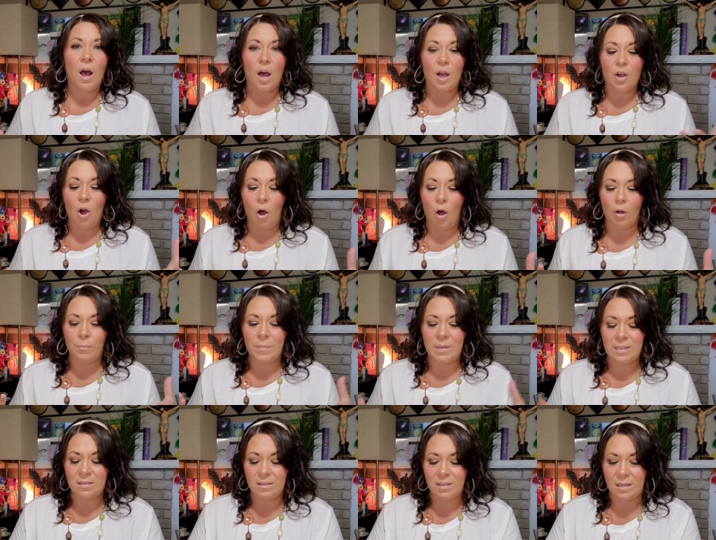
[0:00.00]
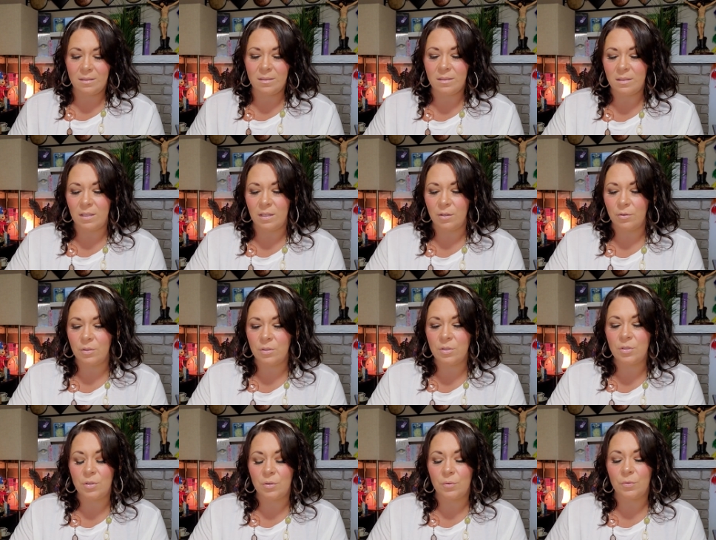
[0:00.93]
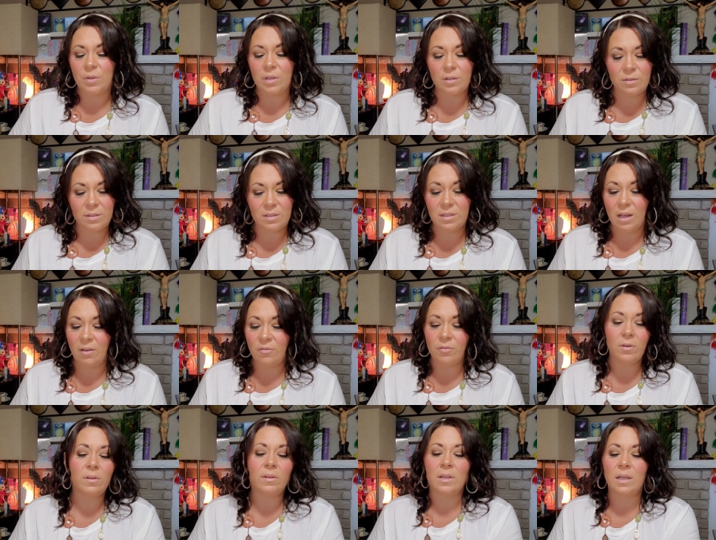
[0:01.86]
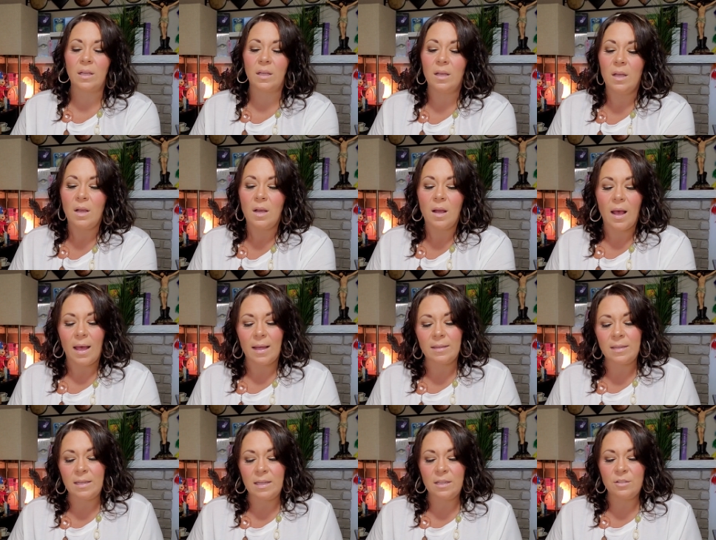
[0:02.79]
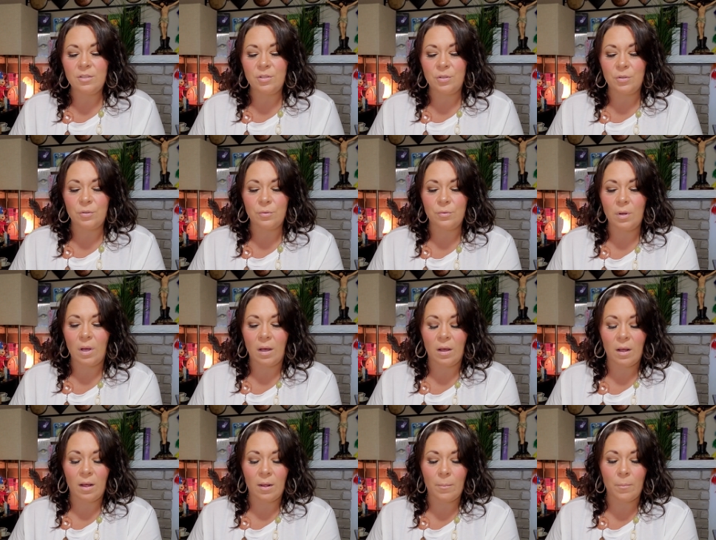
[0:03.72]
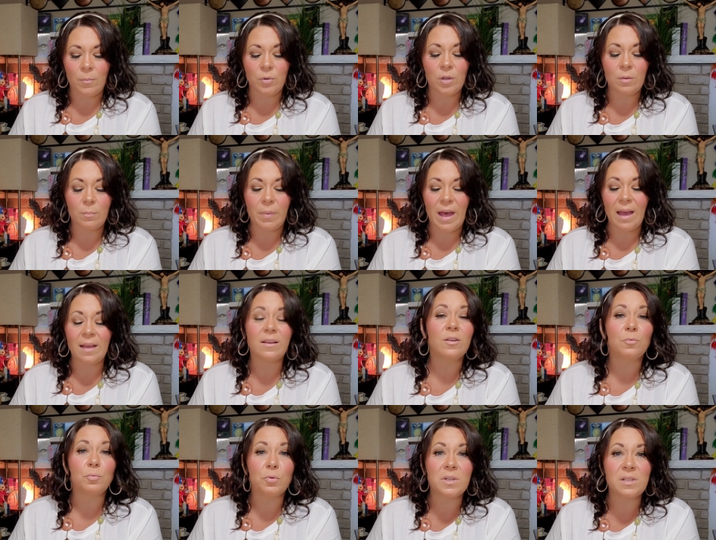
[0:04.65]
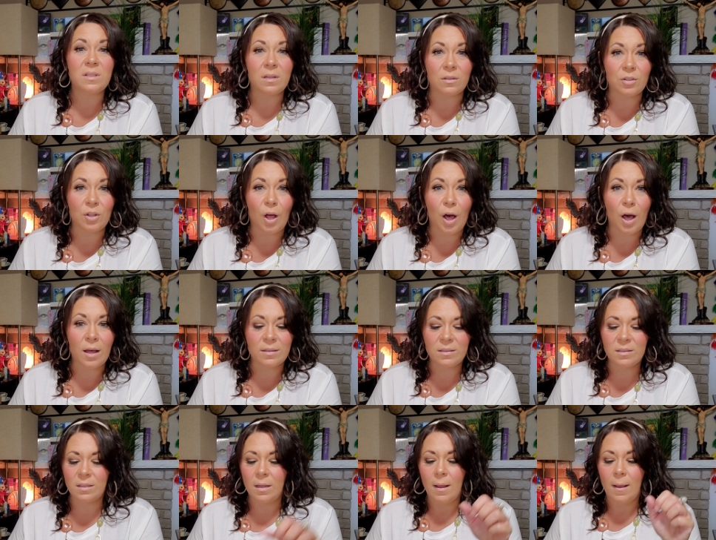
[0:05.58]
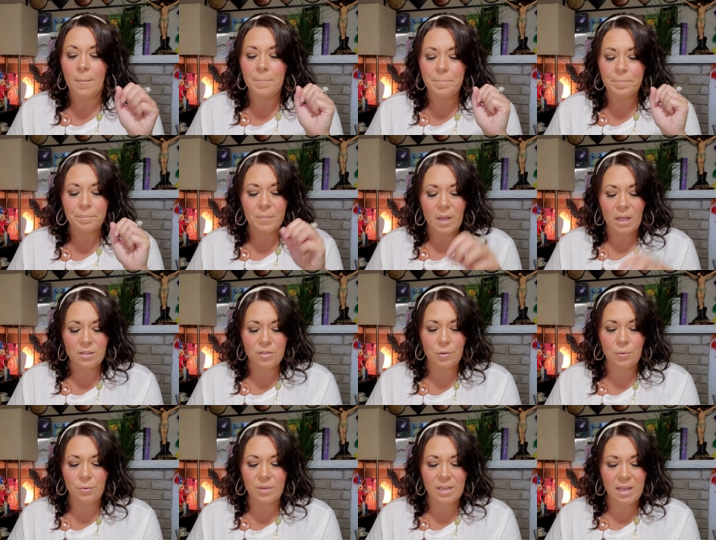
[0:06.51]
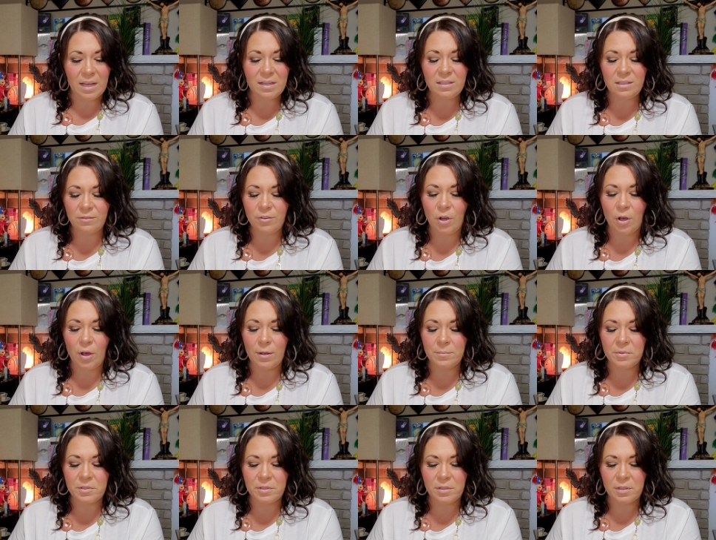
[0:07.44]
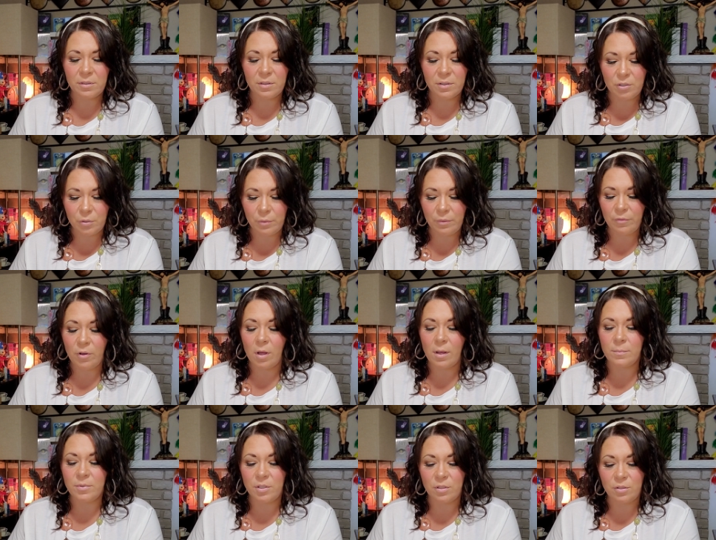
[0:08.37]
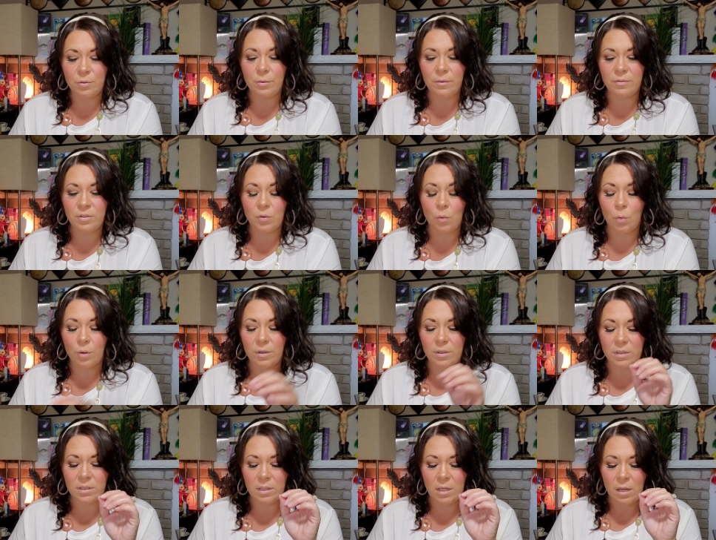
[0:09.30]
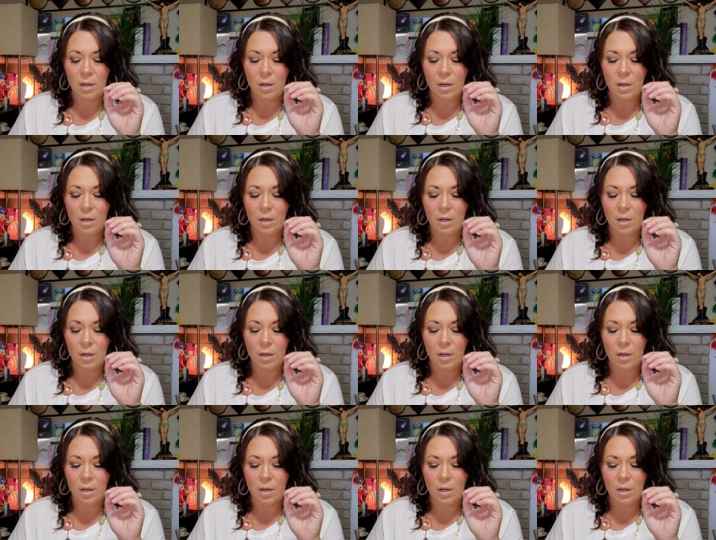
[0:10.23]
a calming sense here. And so there's definitely a need to um, look back at a recent loss. So the Ace of Cups, the Two of Cups, the Two of Swords